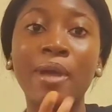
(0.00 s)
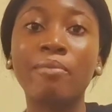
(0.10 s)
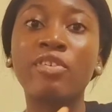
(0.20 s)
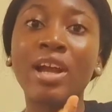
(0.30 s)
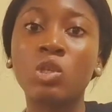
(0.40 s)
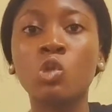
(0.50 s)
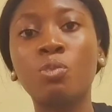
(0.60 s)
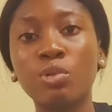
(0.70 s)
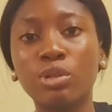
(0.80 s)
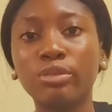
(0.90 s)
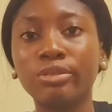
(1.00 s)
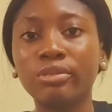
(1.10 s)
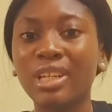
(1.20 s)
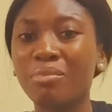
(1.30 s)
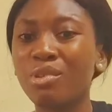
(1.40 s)
I'm very
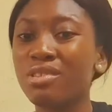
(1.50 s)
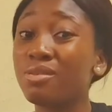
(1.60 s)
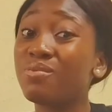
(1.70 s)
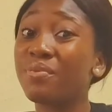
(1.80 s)
outspoken. I'm not